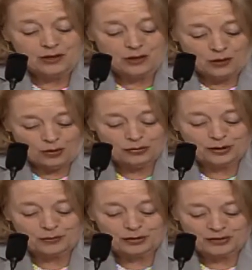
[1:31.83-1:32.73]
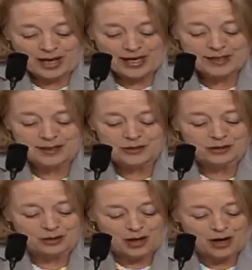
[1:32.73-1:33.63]
goals that were signed
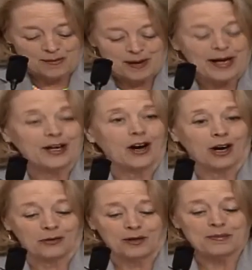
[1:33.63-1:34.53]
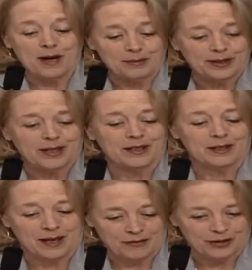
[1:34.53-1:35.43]
into law by our
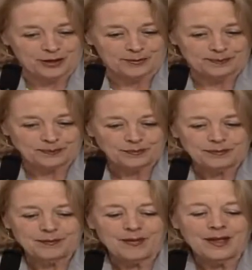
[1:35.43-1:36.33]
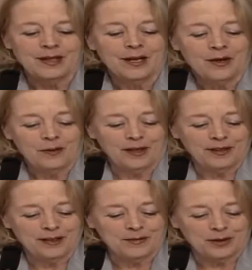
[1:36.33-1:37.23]
Republican governor. While
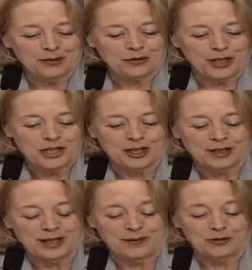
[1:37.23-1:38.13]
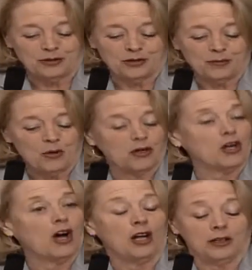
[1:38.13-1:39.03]
the administration claims to support
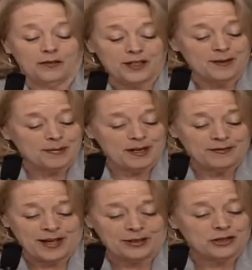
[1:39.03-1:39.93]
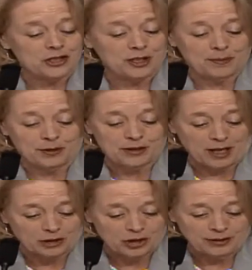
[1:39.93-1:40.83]
all of the above energy
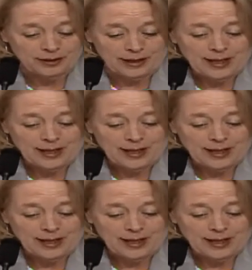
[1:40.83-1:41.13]
production,